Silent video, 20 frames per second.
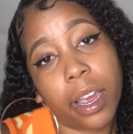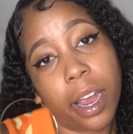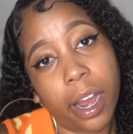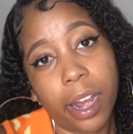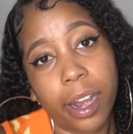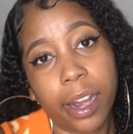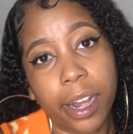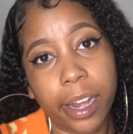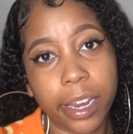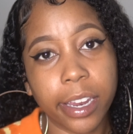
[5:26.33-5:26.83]
all
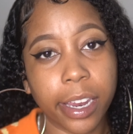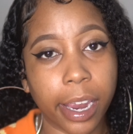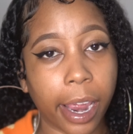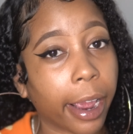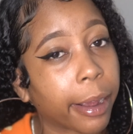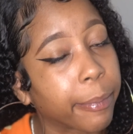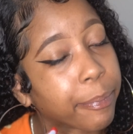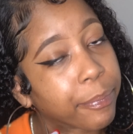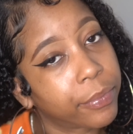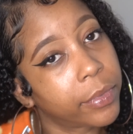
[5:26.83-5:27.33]
right,
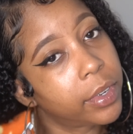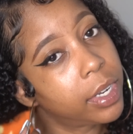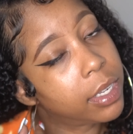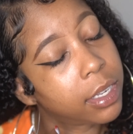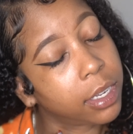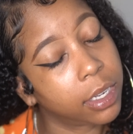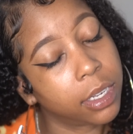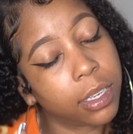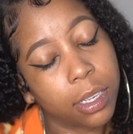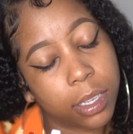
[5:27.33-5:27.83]
yeah,
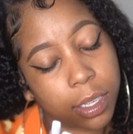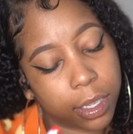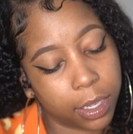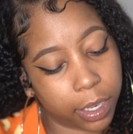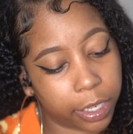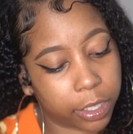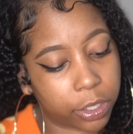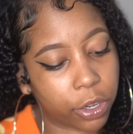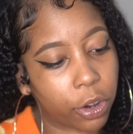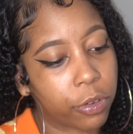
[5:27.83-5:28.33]

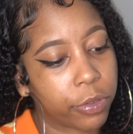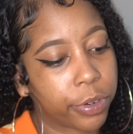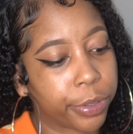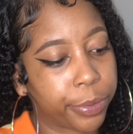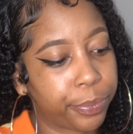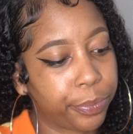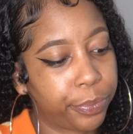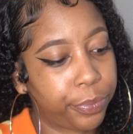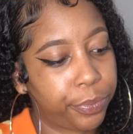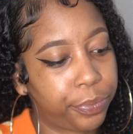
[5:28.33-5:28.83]
it's
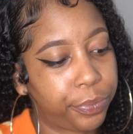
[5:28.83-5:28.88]
over.